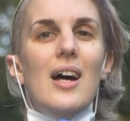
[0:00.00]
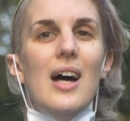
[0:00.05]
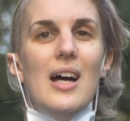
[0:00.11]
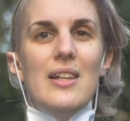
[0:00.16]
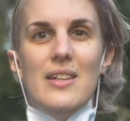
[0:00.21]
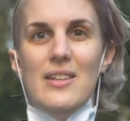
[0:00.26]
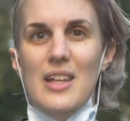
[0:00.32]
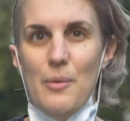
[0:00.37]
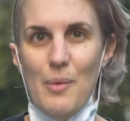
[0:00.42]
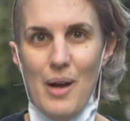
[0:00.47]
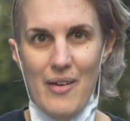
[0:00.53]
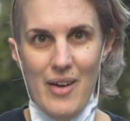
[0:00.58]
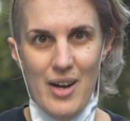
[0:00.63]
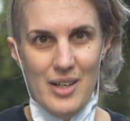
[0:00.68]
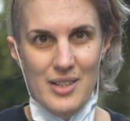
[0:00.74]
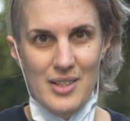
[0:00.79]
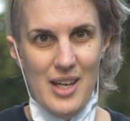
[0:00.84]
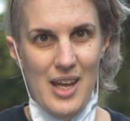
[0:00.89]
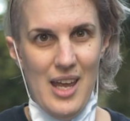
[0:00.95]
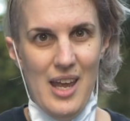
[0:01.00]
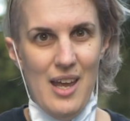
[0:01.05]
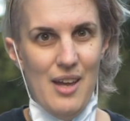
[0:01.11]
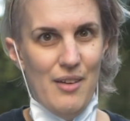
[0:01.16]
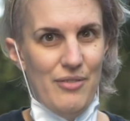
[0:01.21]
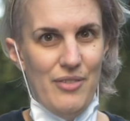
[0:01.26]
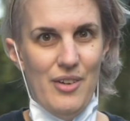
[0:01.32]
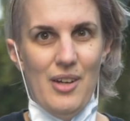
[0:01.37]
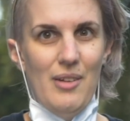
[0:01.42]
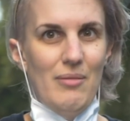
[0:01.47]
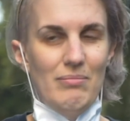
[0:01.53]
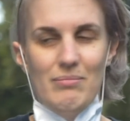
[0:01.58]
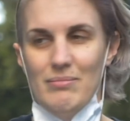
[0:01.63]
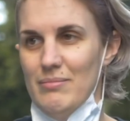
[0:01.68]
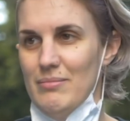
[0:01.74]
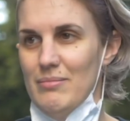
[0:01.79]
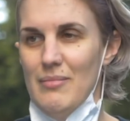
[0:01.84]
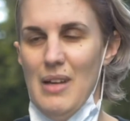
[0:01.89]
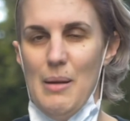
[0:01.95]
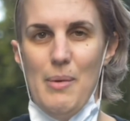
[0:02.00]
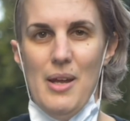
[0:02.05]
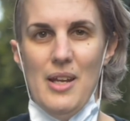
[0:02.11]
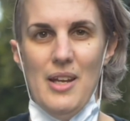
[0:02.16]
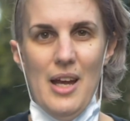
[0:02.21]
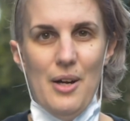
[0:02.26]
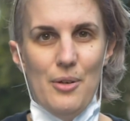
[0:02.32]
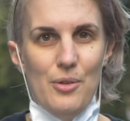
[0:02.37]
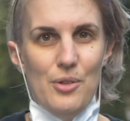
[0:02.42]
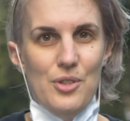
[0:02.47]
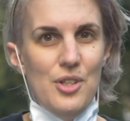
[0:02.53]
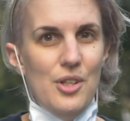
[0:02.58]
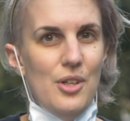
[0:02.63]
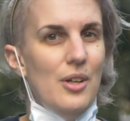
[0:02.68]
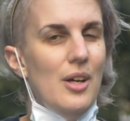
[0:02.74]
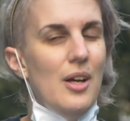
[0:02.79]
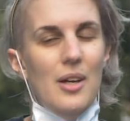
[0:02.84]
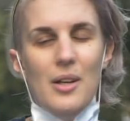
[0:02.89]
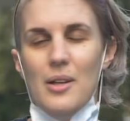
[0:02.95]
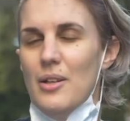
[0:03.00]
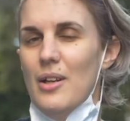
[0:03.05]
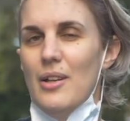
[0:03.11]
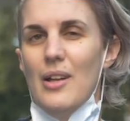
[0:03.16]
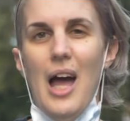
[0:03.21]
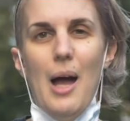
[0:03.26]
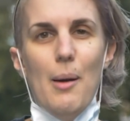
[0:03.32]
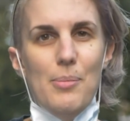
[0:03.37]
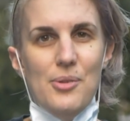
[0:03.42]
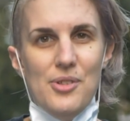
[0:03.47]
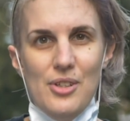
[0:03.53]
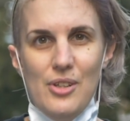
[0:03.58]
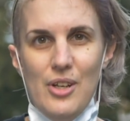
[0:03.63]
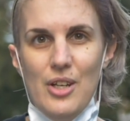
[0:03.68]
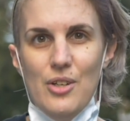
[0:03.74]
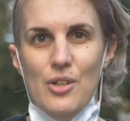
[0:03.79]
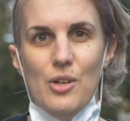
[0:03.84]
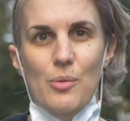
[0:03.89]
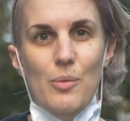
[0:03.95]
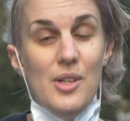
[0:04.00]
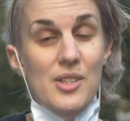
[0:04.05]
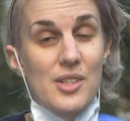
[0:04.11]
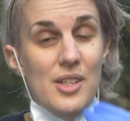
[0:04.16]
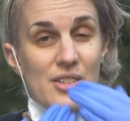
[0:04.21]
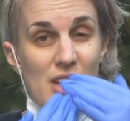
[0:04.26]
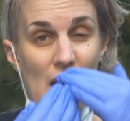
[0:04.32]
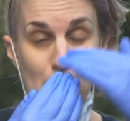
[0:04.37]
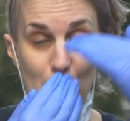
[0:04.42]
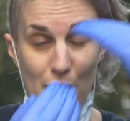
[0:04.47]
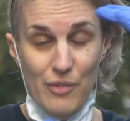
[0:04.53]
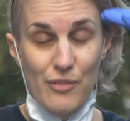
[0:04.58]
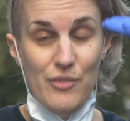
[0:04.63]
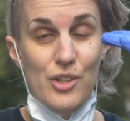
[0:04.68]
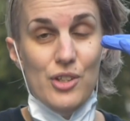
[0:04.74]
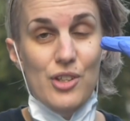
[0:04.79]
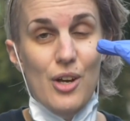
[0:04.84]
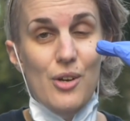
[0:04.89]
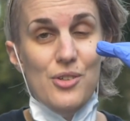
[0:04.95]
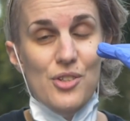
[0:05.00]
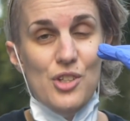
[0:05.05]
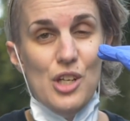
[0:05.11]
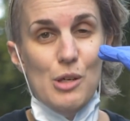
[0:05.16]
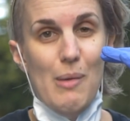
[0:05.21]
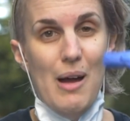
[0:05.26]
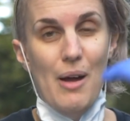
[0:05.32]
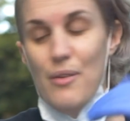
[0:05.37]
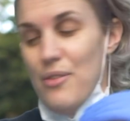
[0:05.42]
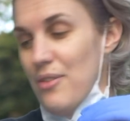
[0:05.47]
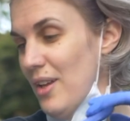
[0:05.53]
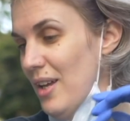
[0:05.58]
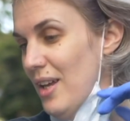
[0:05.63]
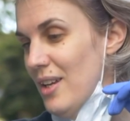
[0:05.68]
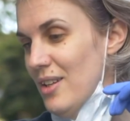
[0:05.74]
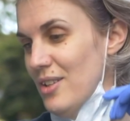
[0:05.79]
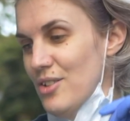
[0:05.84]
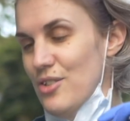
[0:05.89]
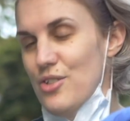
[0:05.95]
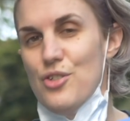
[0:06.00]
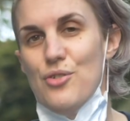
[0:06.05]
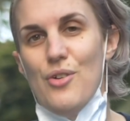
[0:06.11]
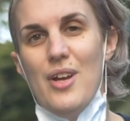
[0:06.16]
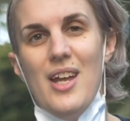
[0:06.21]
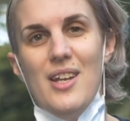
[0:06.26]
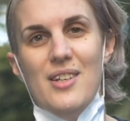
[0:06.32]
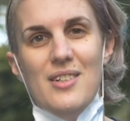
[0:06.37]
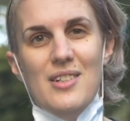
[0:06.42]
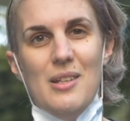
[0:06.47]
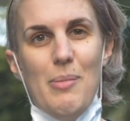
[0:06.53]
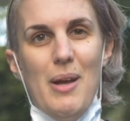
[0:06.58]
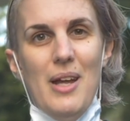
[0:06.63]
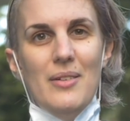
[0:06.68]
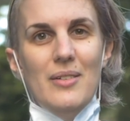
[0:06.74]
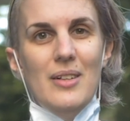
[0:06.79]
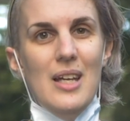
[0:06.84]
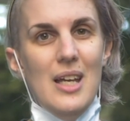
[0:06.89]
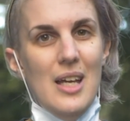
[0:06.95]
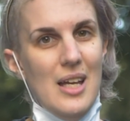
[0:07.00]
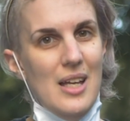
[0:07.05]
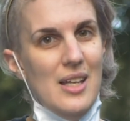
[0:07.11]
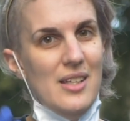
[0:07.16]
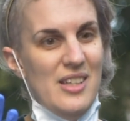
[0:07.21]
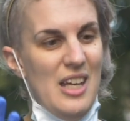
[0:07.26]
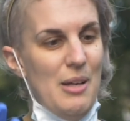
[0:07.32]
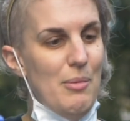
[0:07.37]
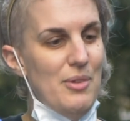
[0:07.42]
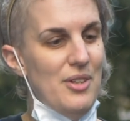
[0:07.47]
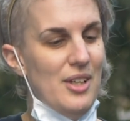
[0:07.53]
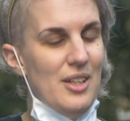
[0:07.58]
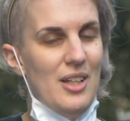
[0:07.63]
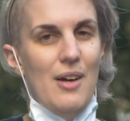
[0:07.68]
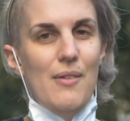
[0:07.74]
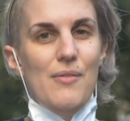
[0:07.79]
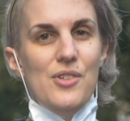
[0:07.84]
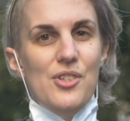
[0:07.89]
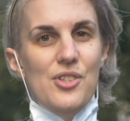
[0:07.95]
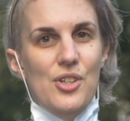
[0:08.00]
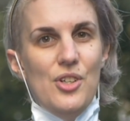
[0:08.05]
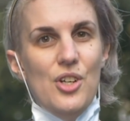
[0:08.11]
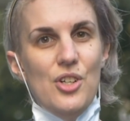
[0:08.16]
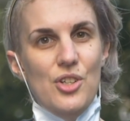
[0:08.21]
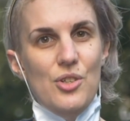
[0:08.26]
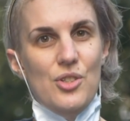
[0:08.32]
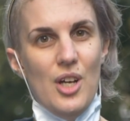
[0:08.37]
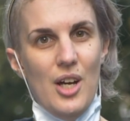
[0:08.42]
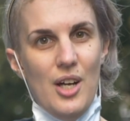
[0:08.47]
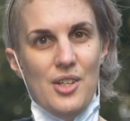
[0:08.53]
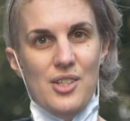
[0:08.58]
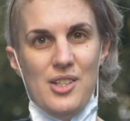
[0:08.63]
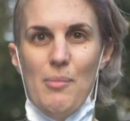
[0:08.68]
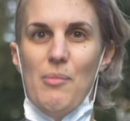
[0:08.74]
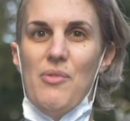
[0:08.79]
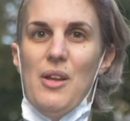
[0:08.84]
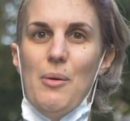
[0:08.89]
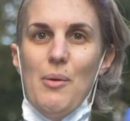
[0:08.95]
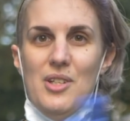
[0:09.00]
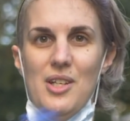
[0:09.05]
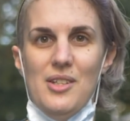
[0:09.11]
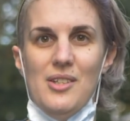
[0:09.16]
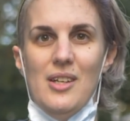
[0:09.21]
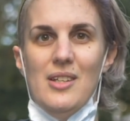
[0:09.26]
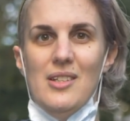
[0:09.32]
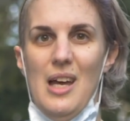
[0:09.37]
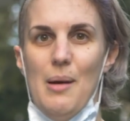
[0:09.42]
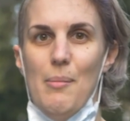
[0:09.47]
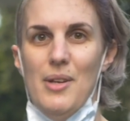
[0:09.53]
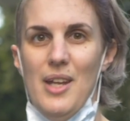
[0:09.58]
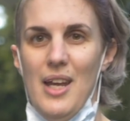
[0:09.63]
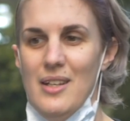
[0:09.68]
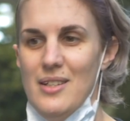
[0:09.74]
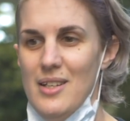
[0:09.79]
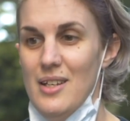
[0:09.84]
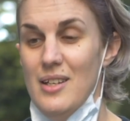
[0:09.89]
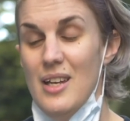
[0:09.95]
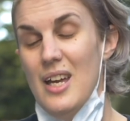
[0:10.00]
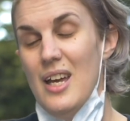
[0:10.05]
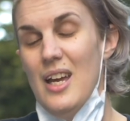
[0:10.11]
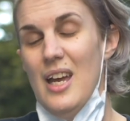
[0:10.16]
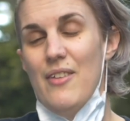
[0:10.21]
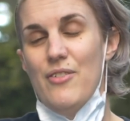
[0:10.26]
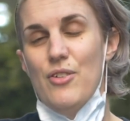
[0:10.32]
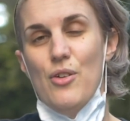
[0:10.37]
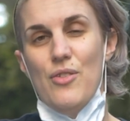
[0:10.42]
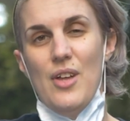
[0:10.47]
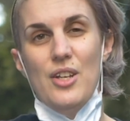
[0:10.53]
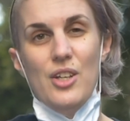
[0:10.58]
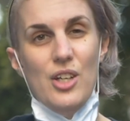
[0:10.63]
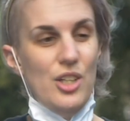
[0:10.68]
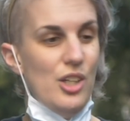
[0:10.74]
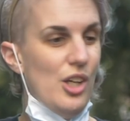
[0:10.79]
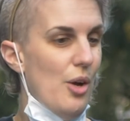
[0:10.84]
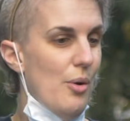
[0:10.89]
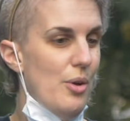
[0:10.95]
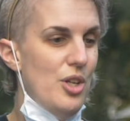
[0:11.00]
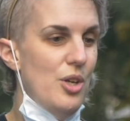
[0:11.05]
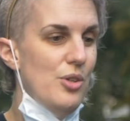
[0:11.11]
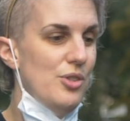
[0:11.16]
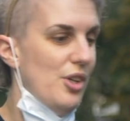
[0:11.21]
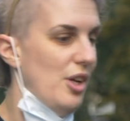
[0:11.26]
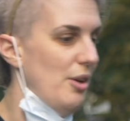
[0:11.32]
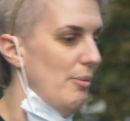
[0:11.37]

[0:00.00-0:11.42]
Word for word: and then they wear it under here for maybe an hour or two. Absolutely not. Once it's come off of your nose and your mouth, straight into the bin. Same with the gloves. As soon as you touch something which is contaminated, if you're then going to go and use a